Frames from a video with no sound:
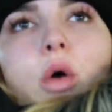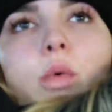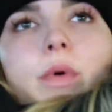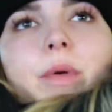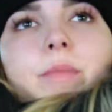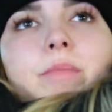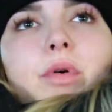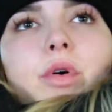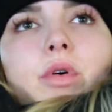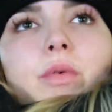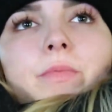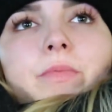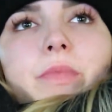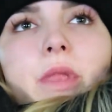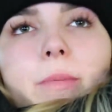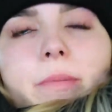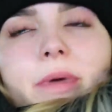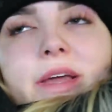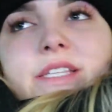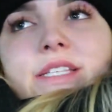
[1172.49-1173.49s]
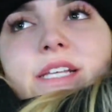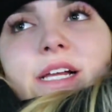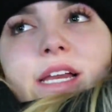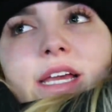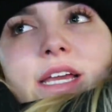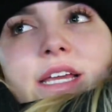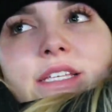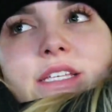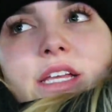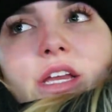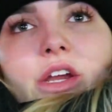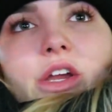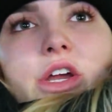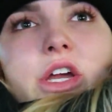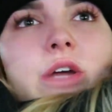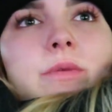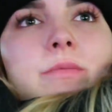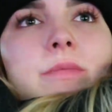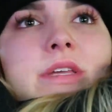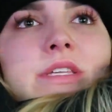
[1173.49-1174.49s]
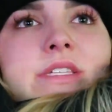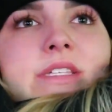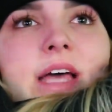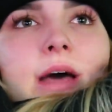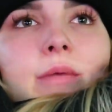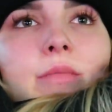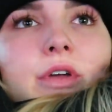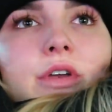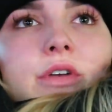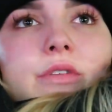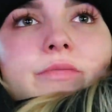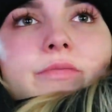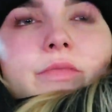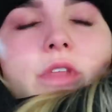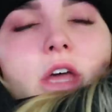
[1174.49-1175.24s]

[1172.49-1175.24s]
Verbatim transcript: We bought, basically he's going to cook me salmon